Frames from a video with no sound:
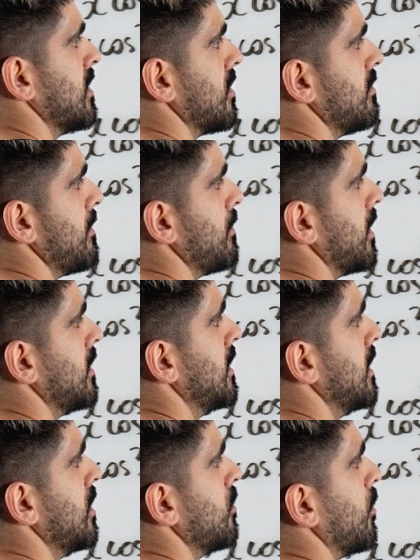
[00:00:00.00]
Then remember,
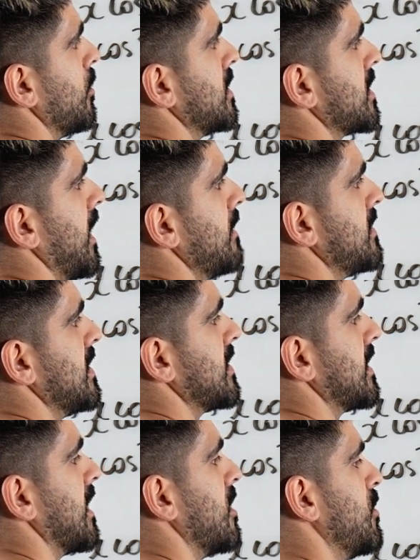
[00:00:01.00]
when we times these
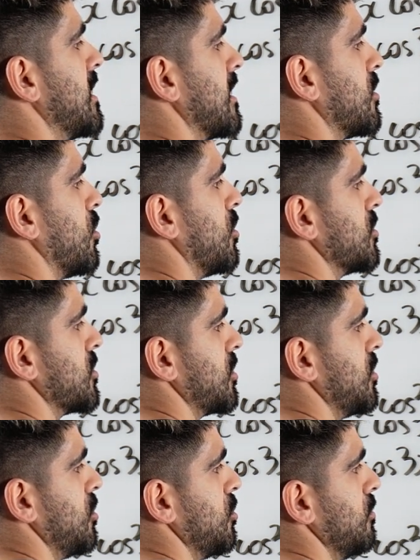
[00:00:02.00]
together, we get cos
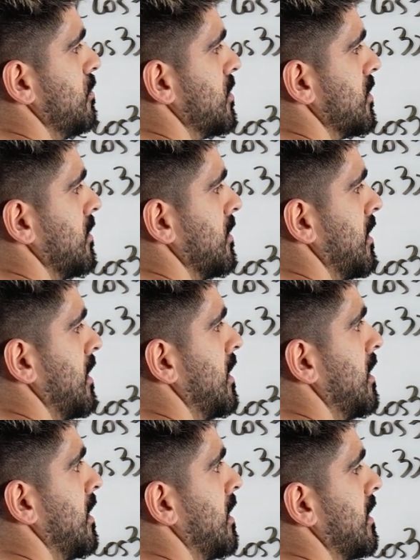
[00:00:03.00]
cubed
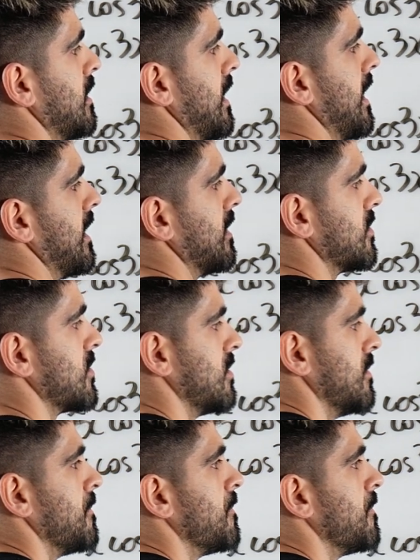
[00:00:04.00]
x.